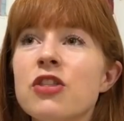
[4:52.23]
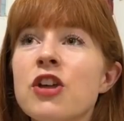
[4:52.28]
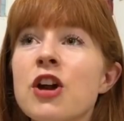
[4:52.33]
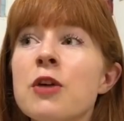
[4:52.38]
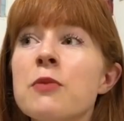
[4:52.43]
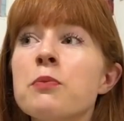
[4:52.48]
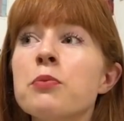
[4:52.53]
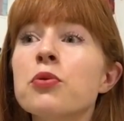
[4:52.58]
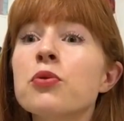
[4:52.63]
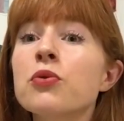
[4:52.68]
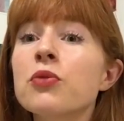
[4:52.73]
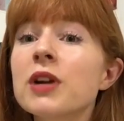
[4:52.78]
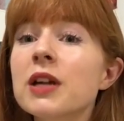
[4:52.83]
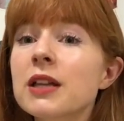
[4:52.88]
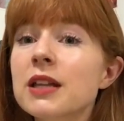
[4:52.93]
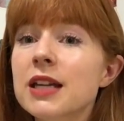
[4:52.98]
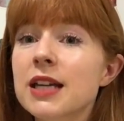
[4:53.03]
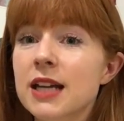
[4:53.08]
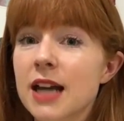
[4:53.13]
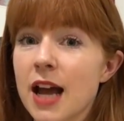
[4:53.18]
they're
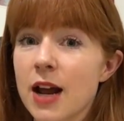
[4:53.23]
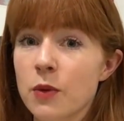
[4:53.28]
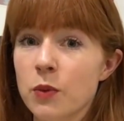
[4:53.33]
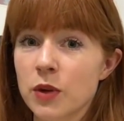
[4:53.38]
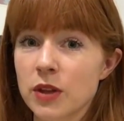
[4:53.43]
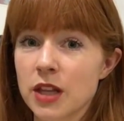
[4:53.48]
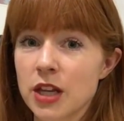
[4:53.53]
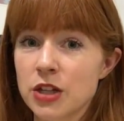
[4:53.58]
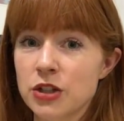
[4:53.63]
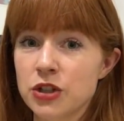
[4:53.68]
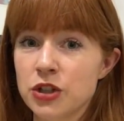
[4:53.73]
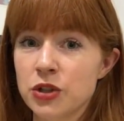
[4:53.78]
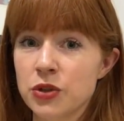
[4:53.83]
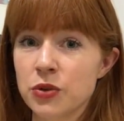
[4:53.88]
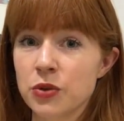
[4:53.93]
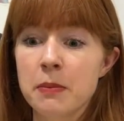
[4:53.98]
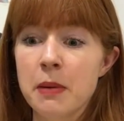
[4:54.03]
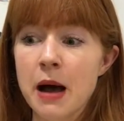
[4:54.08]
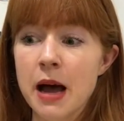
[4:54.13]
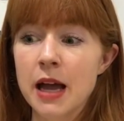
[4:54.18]
brilliant at what they
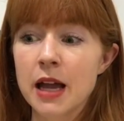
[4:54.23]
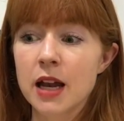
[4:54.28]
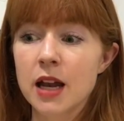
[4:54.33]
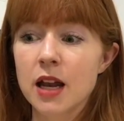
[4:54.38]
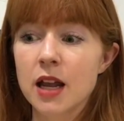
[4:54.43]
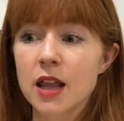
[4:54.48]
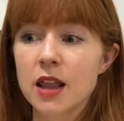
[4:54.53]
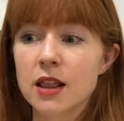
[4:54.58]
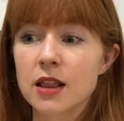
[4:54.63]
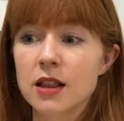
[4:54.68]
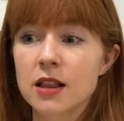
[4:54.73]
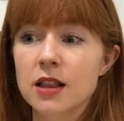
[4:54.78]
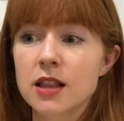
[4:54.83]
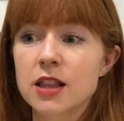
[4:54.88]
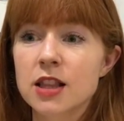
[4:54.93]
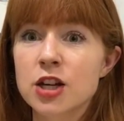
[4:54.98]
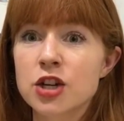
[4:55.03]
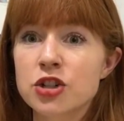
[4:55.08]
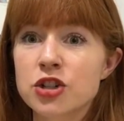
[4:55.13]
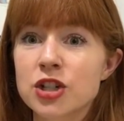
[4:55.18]
do, but
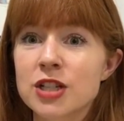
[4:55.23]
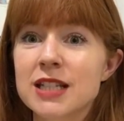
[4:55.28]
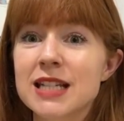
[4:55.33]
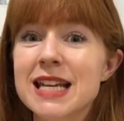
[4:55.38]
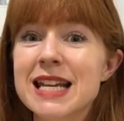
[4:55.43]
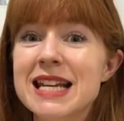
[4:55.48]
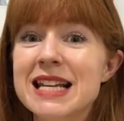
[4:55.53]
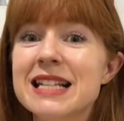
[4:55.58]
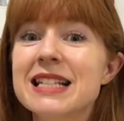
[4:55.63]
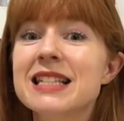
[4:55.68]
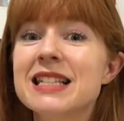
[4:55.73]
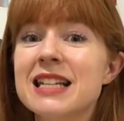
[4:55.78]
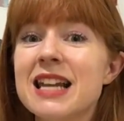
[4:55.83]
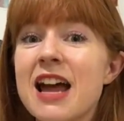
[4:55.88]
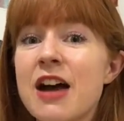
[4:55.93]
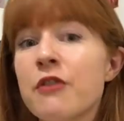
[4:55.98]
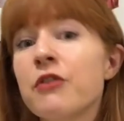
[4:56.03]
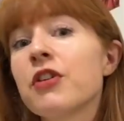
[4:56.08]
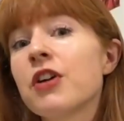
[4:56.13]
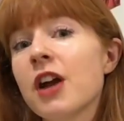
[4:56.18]
there just is
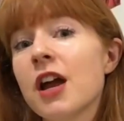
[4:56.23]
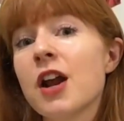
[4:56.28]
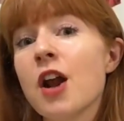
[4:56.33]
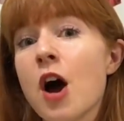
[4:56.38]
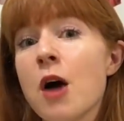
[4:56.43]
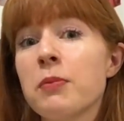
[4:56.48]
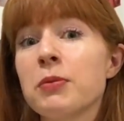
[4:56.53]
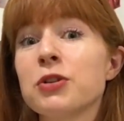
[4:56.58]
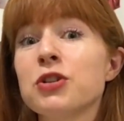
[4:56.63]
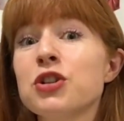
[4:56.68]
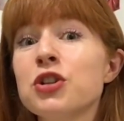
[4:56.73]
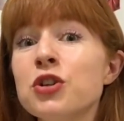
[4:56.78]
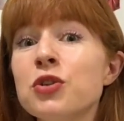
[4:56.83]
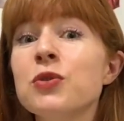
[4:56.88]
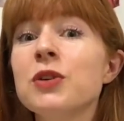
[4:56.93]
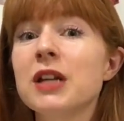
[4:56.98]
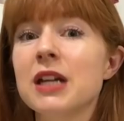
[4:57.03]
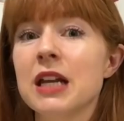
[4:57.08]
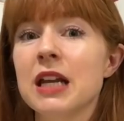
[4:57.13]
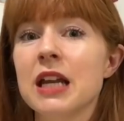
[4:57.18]
never an
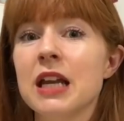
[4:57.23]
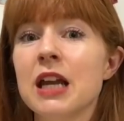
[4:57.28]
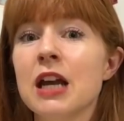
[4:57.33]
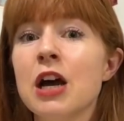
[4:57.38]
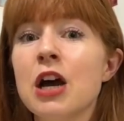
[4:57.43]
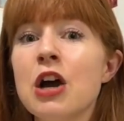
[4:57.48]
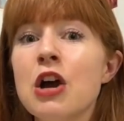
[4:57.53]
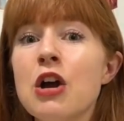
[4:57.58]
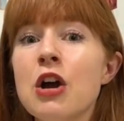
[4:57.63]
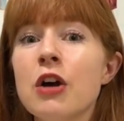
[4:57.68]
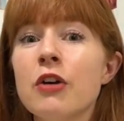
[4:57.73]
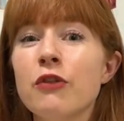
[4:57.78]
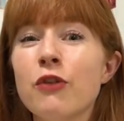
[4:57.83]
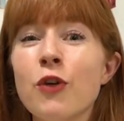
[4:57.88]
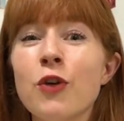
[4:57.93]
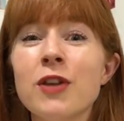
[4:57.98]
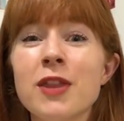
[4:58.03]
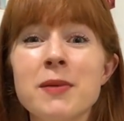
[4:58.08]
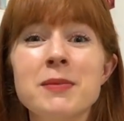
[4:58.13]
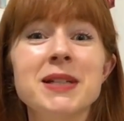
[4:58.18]
opportunity
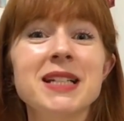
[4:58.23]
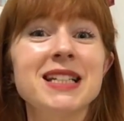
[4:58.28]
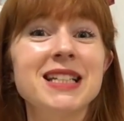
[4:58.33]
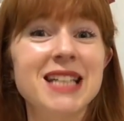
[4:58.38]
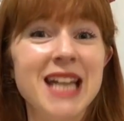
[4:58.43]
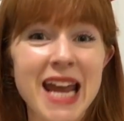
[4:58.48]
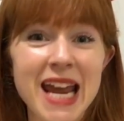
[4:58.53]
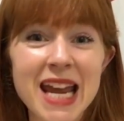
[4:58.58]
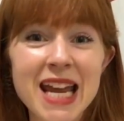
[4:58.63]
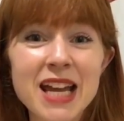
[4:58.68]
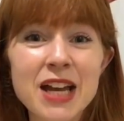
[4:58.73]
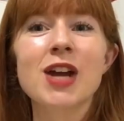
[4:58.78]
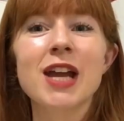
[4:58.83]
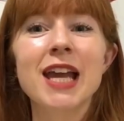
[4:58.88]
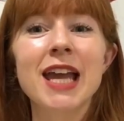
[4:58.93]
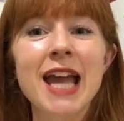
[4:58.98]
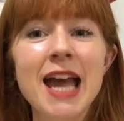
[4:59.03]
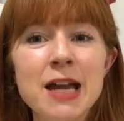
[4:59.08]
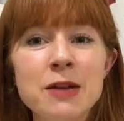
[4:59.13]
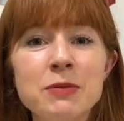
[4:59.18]
for them to take. It
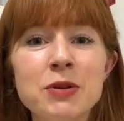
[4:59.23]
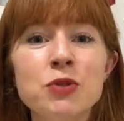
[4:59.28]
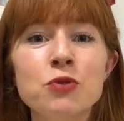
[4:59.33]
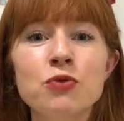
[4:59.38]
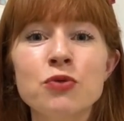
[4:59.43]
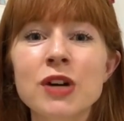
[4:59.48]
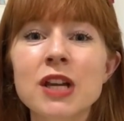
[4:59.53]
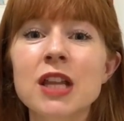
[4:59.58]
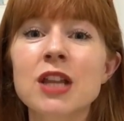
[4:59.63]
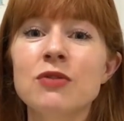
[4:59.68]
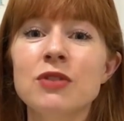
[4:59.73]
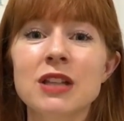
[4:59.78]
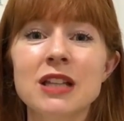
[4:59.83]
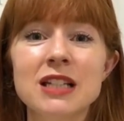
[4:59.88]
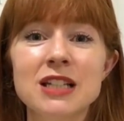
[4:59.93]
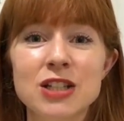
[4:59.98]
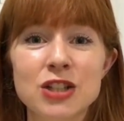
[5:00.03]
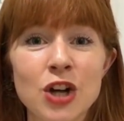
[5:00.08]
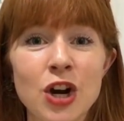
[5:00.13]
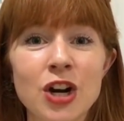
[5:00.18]
can be really
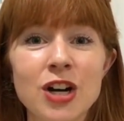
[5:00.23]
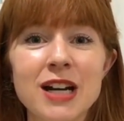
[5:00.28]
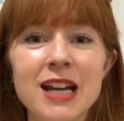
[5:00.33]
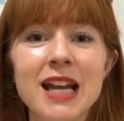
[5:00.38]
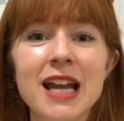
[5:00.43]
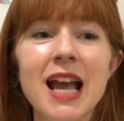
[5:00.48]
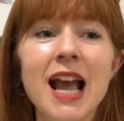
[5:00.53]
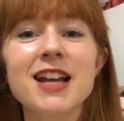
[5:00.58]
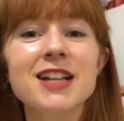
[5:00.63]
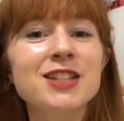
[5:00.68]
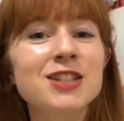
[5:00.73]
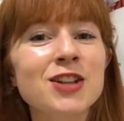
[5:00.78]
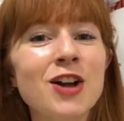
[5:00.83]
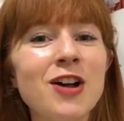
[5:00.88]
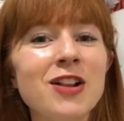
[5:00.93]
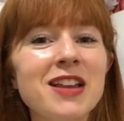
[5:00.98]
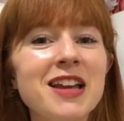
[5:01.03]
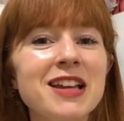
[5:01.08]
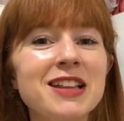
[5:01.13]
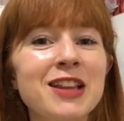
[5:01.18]
disheartening. It's
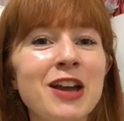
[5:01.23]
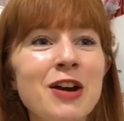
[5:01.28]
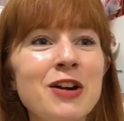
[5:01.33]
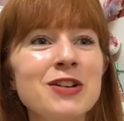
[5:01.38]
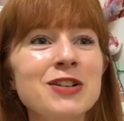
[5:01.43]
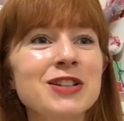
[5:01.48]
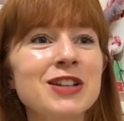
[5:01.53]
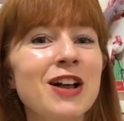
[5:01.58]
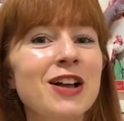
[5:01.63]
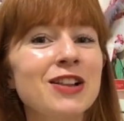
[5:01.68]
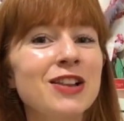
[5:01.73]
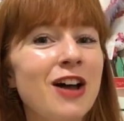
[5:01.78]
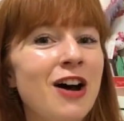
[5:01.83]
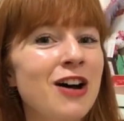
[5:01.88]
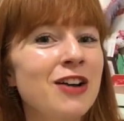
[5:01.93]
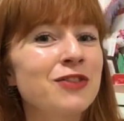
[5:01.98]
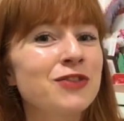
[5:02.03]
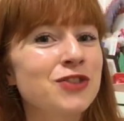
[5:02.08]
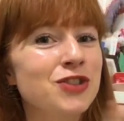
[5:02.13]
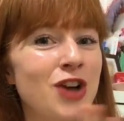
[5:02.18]
not like there's a lot of